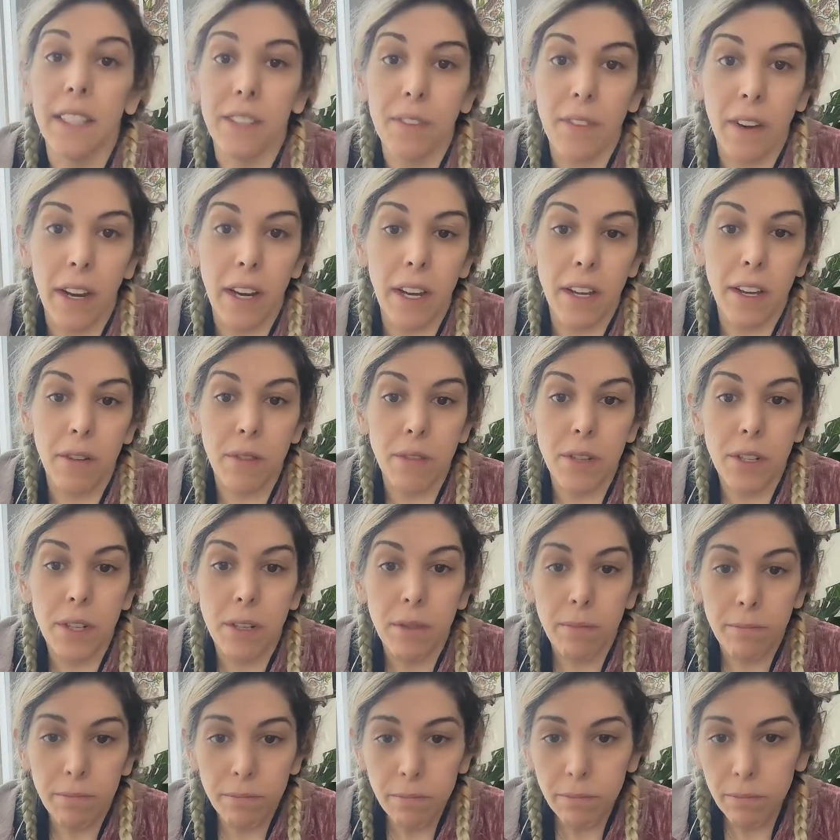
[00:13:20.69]
it is very
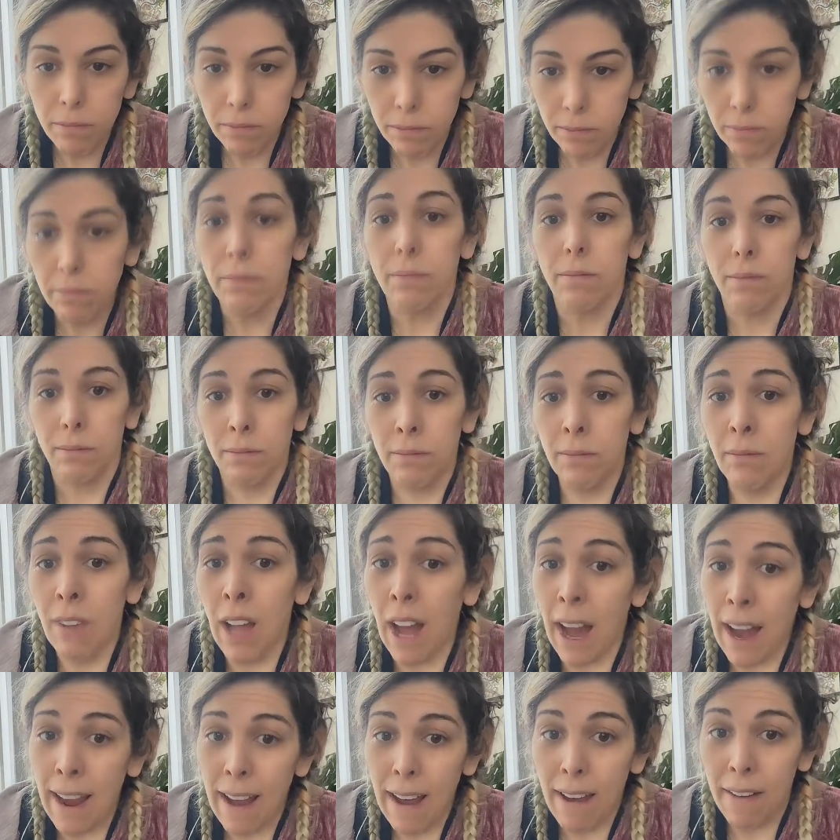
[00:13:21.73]
cute.
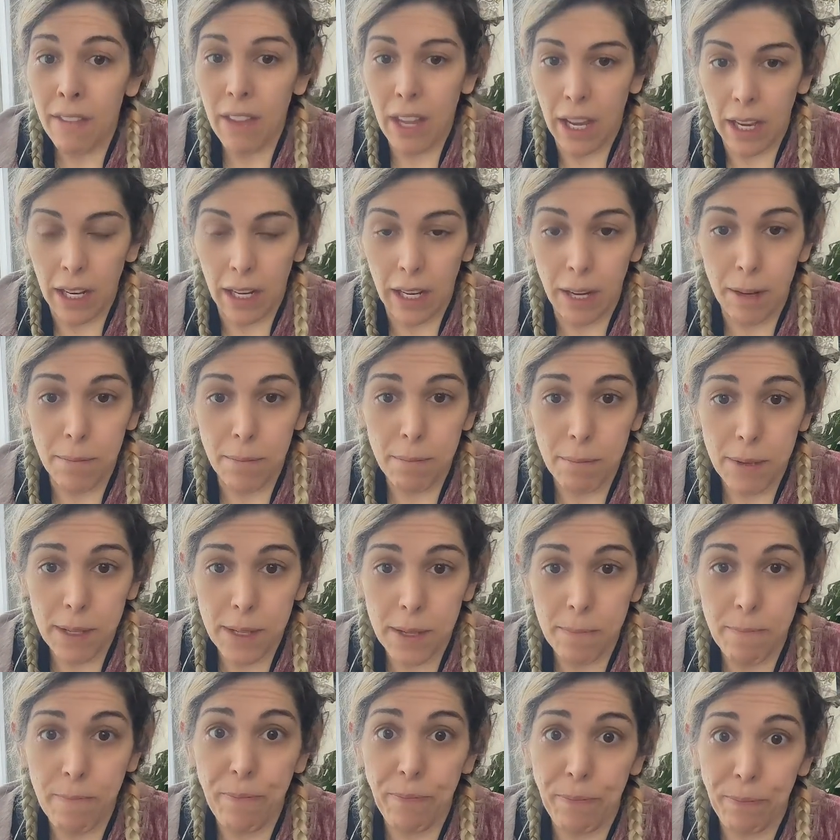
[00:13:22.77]
I have the
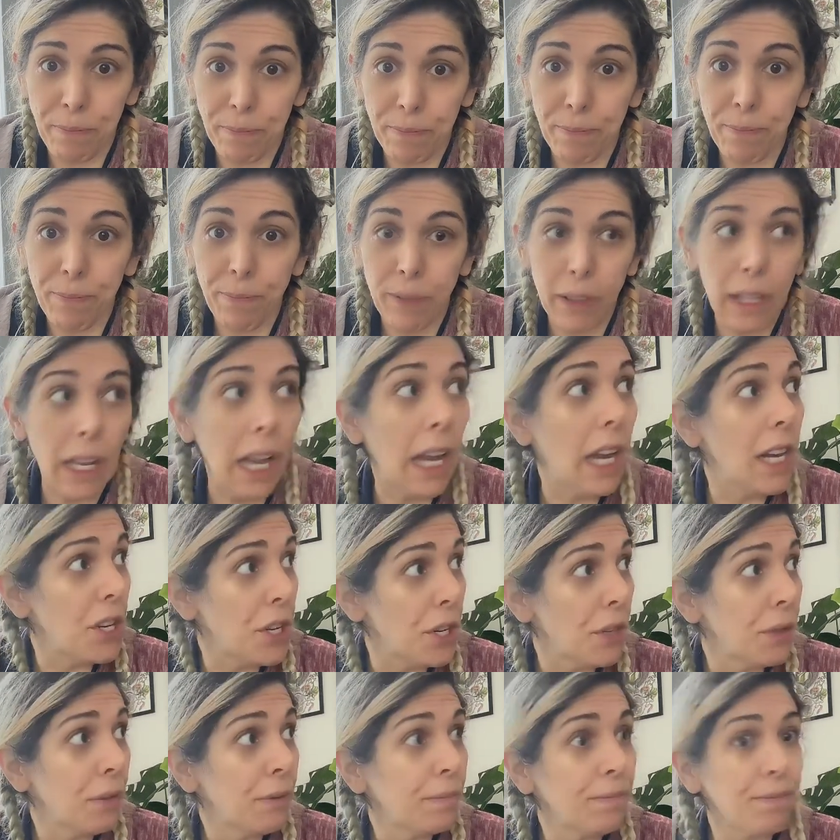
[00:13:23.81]
hiccups.
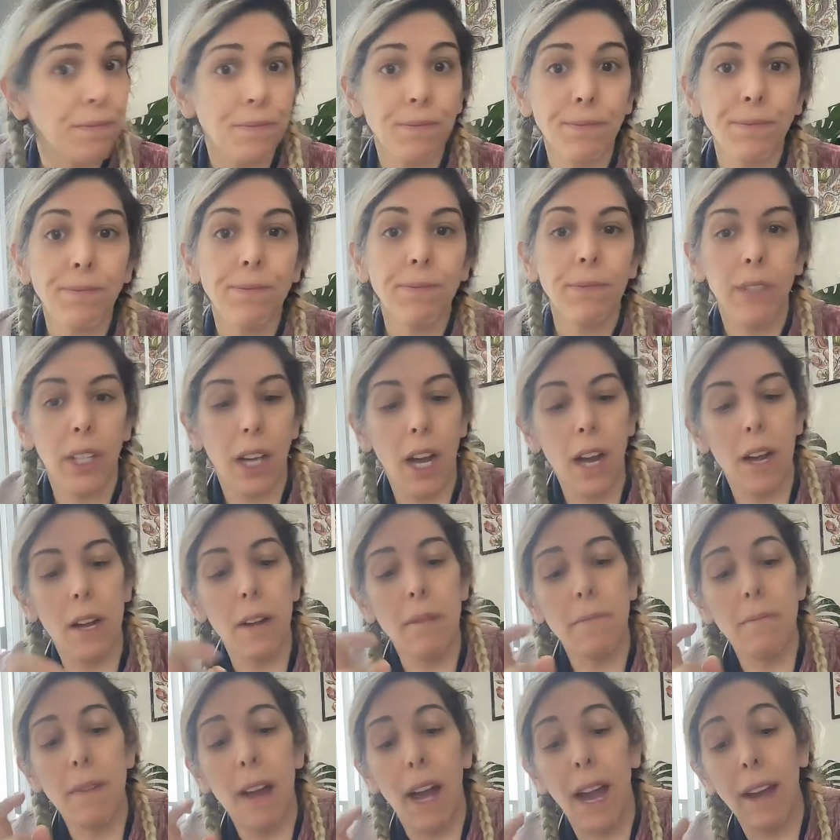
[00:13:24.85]
I do.
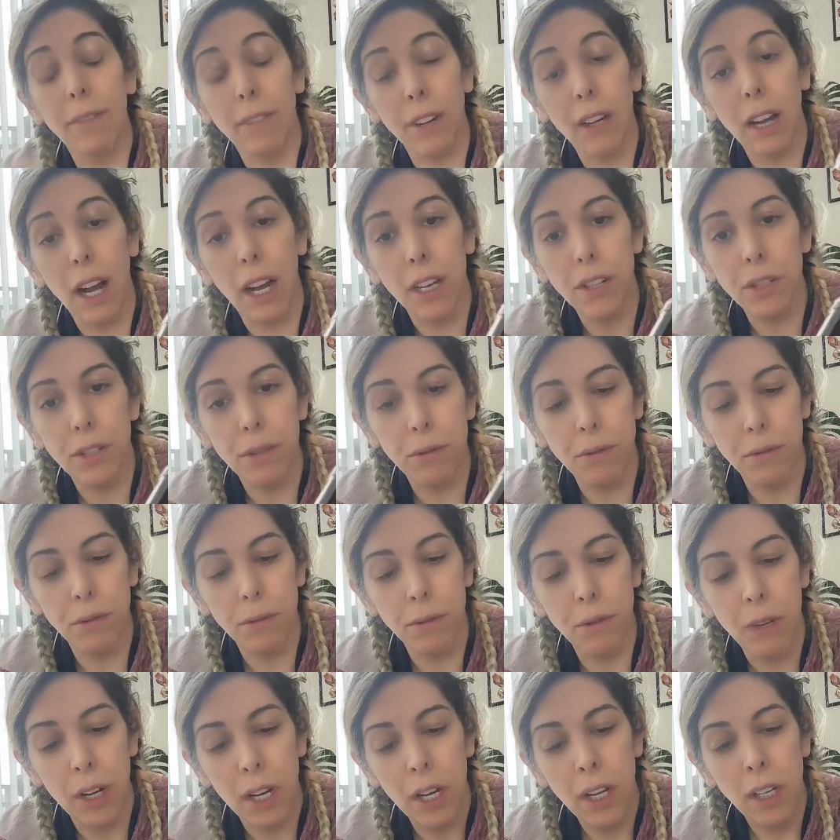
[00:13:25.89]
Um, I forgot
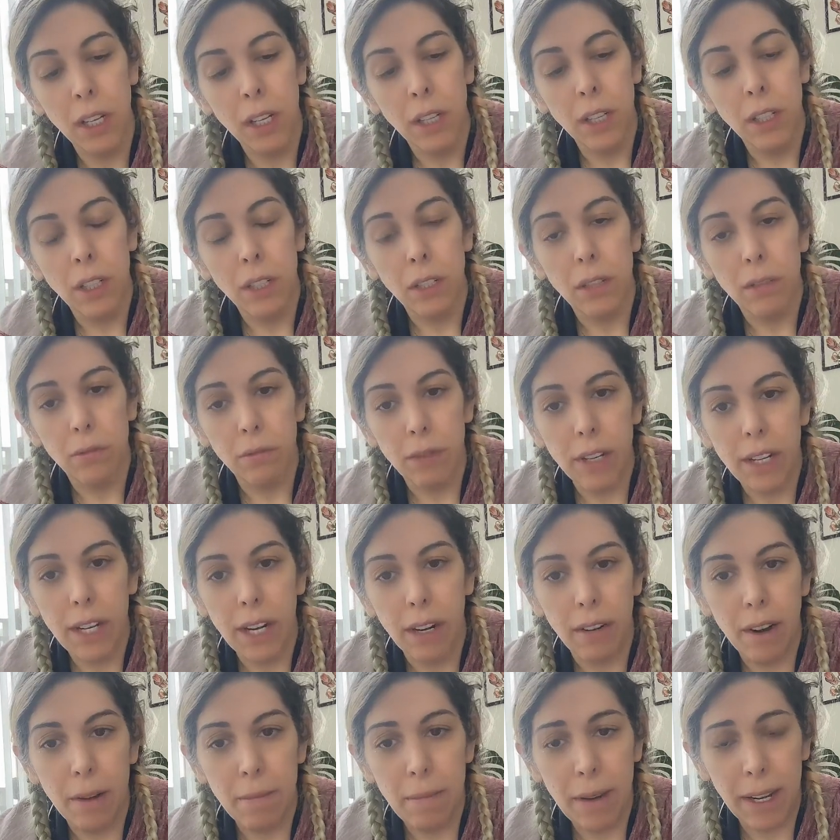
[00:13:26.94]
to
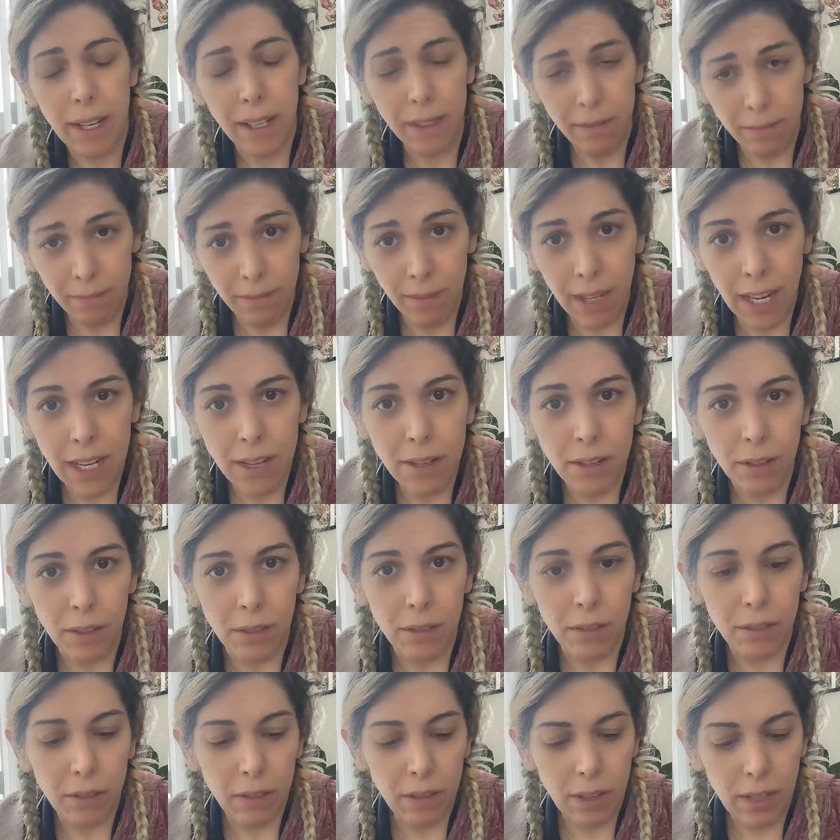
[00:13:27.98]
redecorate my
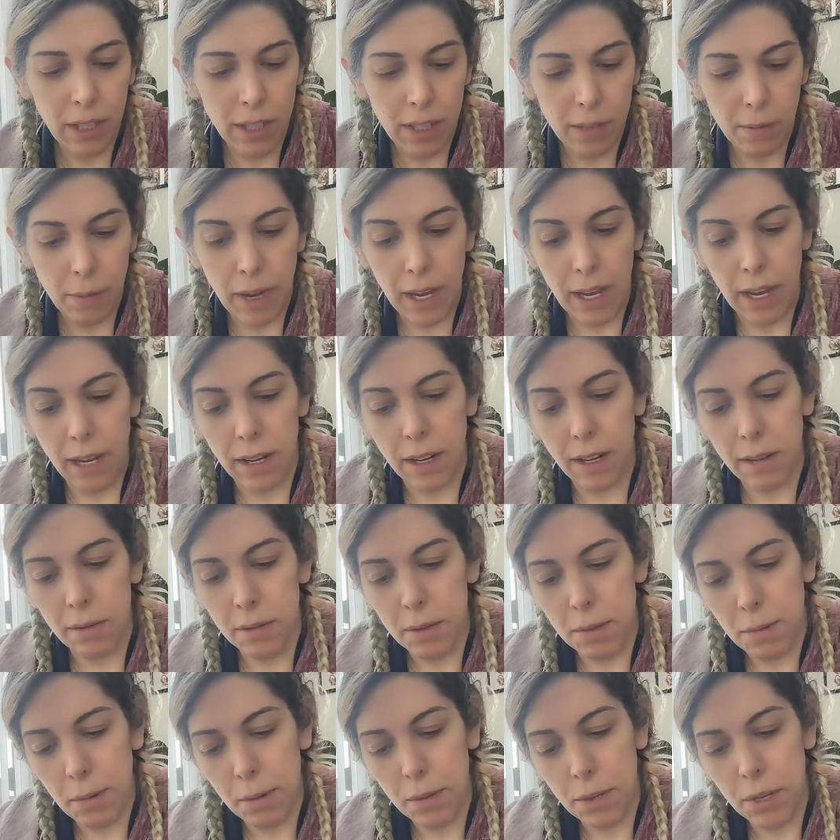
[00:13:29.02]
Kindle this
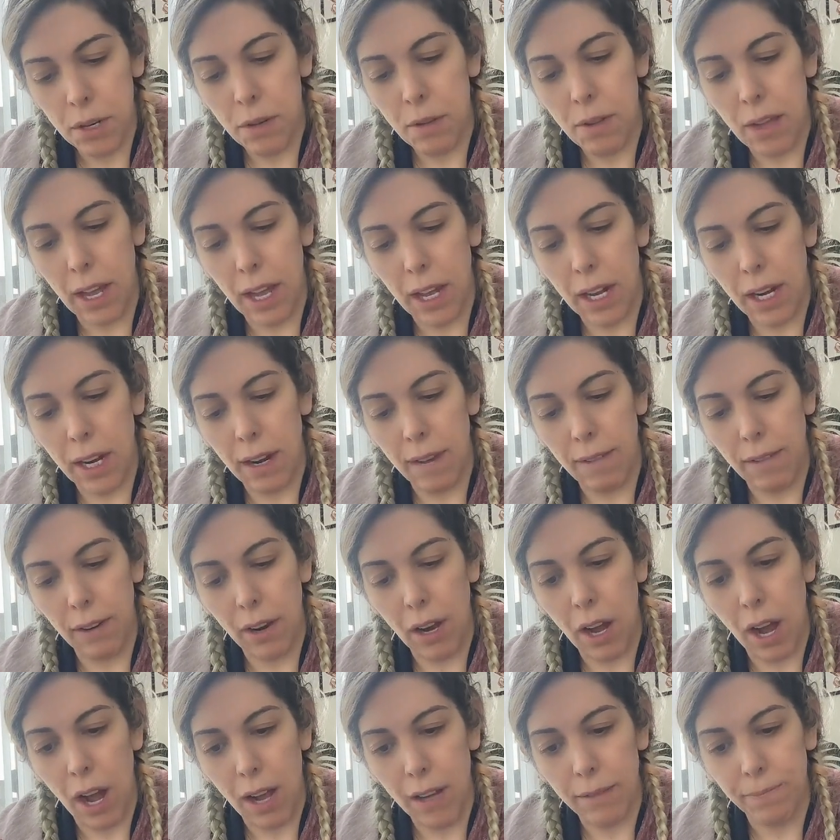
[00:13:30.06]
weekend. I was supposed to do that and
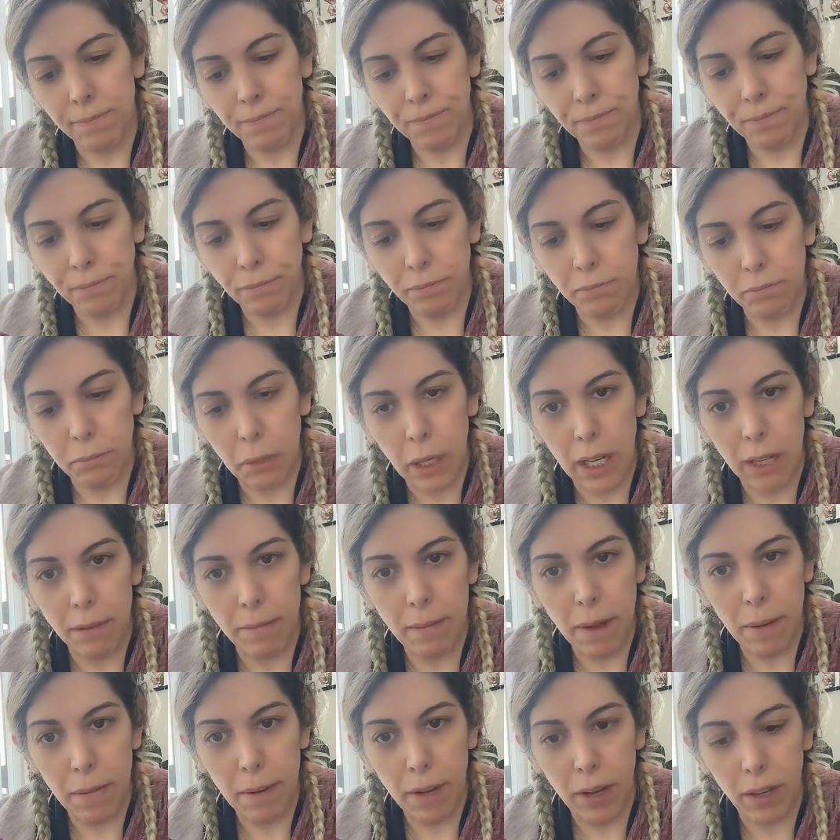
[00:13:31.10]
I forgot,
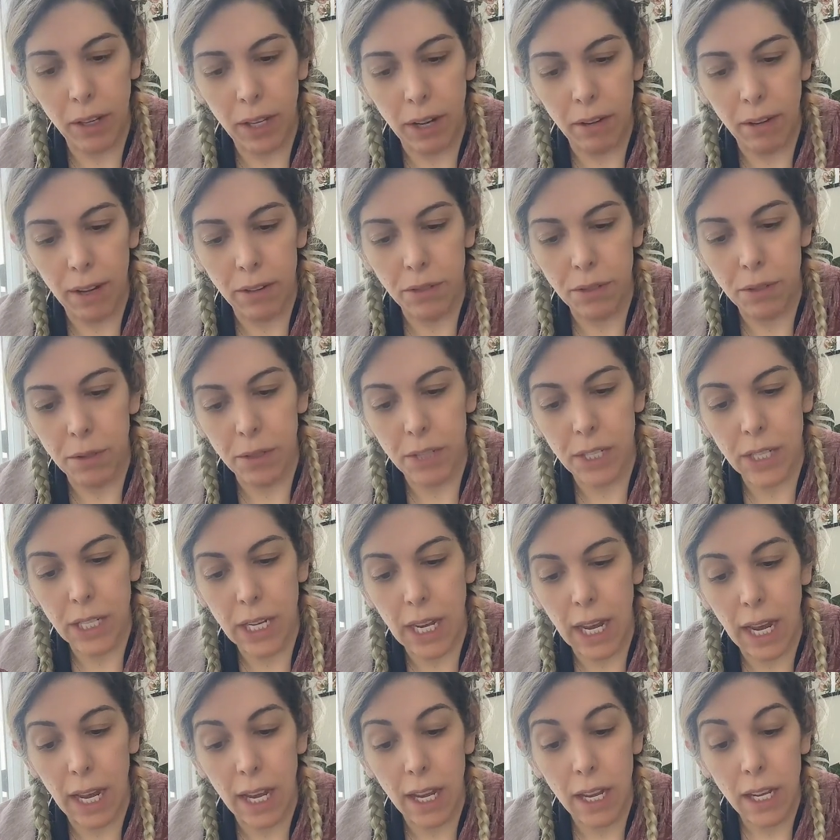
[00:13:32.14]
but maybe I'll get around
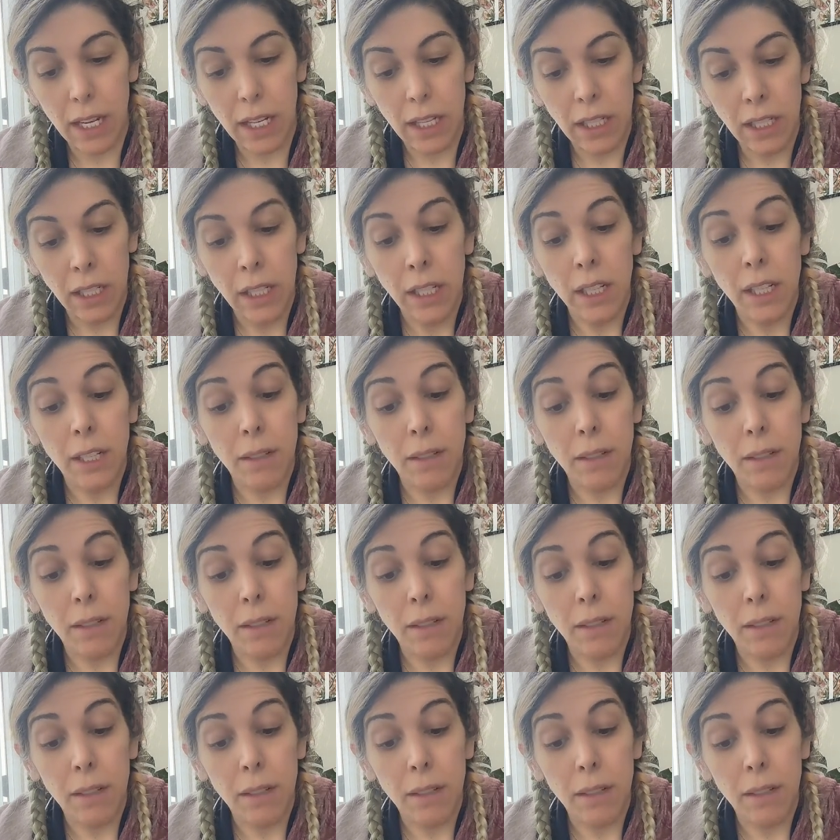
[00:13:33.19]
to it today.